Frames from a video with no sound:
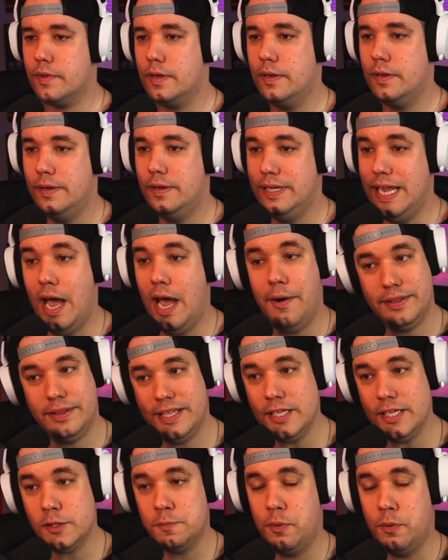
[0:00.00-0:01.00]
Now at
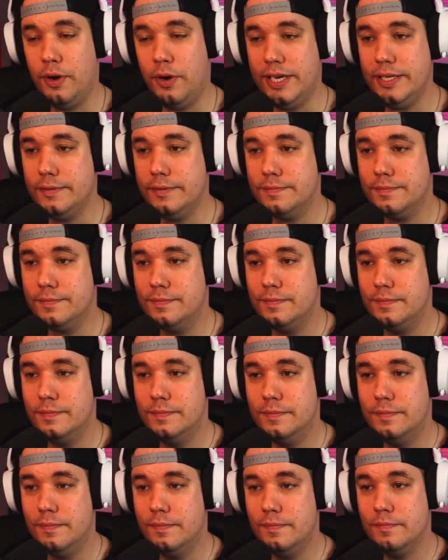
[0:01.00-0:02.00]
this point,
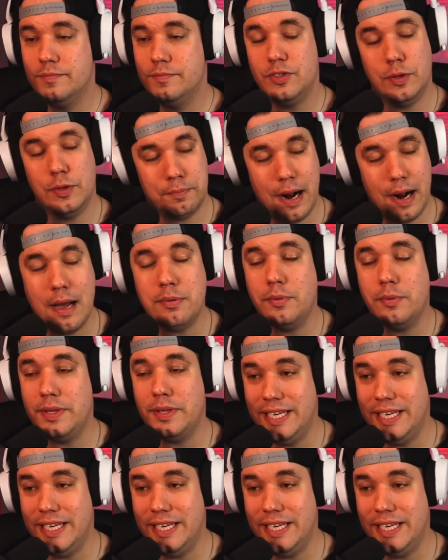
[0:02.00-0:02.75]
probably